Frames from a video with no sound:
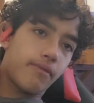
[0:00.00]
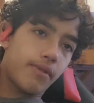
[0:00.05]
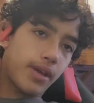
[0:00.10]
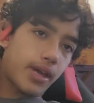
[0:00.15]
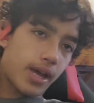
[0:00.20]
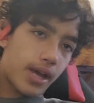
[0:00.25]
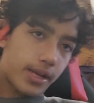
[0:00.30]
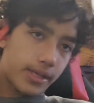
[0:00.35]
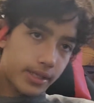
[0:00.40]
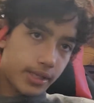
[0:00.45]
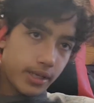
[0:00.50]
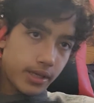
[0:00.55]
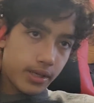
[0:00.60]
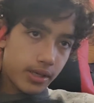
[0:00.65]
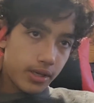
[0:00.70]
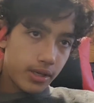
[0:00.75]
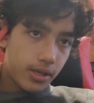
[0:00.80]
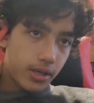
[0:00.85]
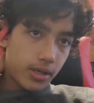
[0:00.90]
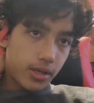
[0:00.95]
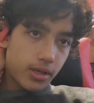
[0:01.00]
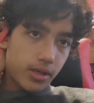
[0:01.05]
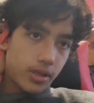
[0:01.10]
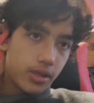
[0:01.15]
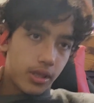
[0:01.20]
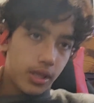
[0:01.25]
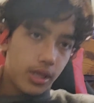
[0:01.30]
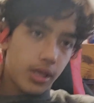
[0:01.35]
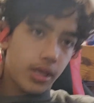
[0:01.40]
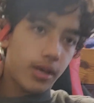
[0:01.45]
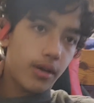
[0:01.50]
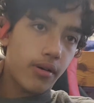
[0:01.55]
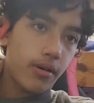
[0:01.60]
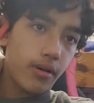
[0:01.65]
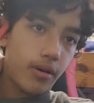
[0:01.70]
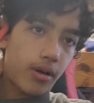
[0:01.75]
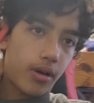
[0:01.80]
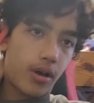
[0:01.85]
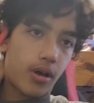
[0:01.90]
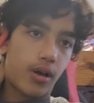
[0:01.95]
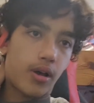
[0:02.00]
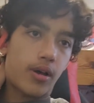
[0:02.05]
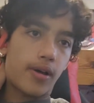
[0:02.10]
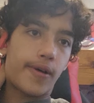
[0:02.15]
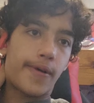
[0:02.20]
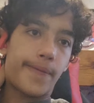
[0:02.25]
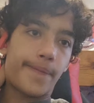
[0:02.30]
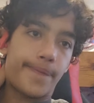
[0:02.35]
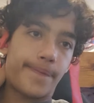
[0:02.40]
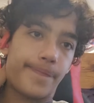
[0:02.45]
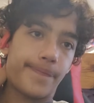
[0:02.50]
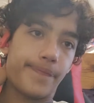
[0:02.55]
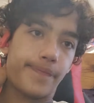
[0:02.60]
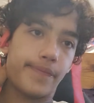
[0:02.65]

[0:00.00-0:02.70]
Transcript: we got the Lions